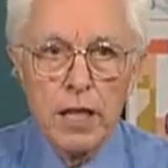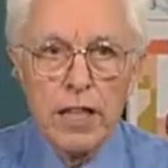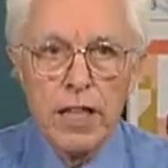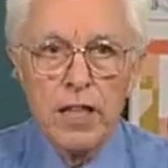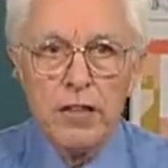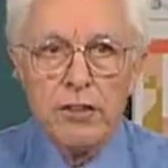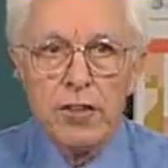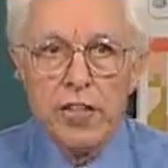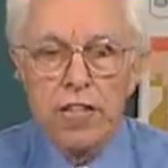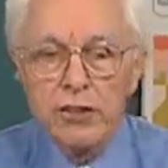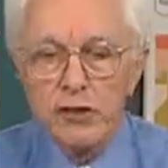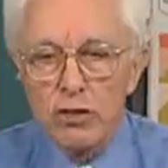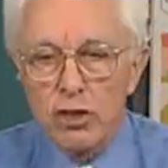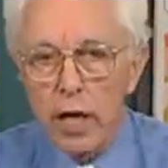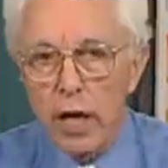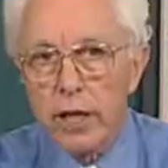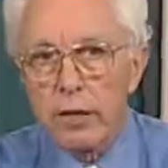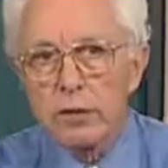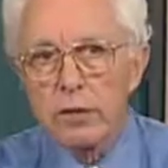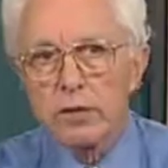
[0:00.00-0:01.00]
in the
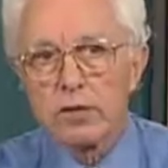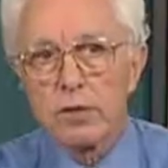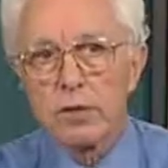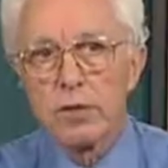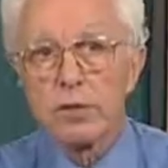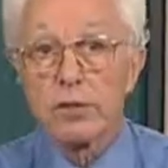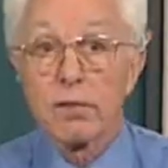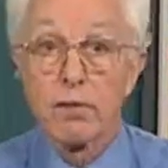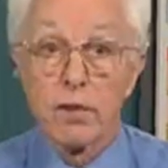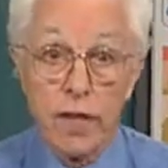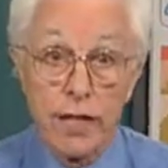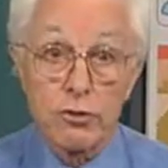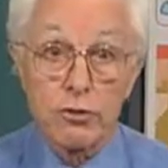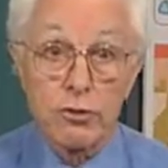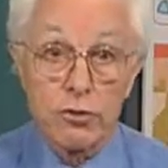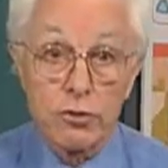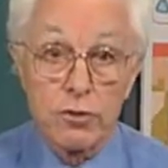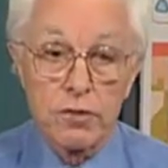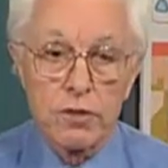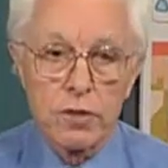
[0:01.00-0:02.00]
entire series of
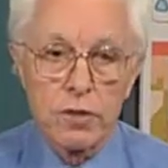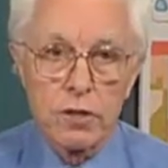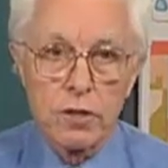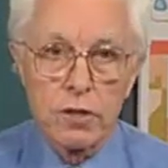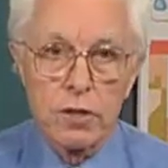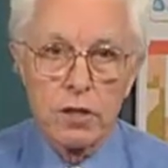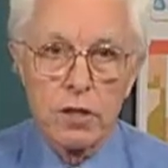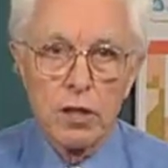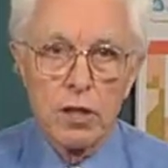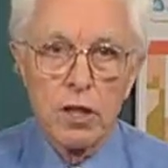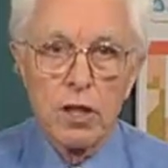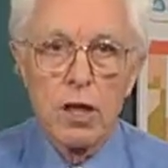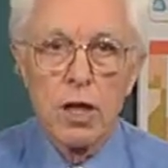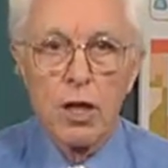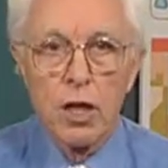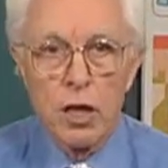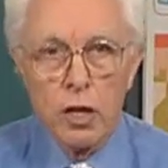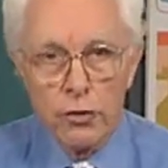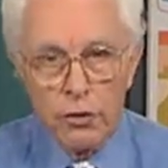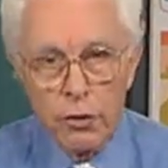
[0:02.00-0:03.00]
lectures
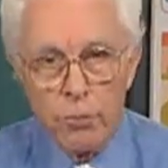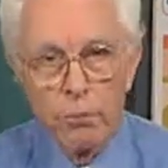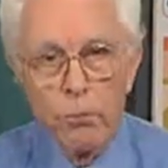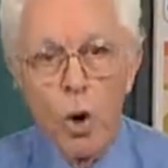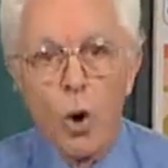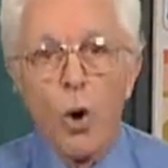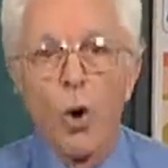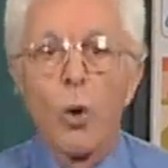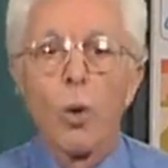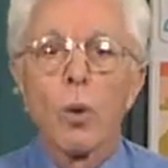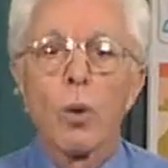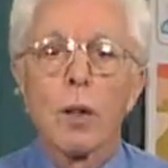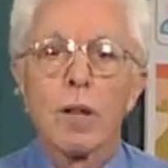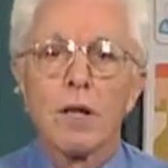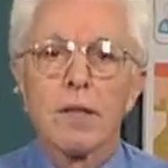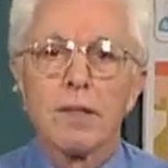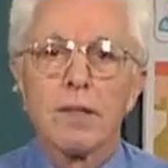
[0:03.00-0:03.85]
the mole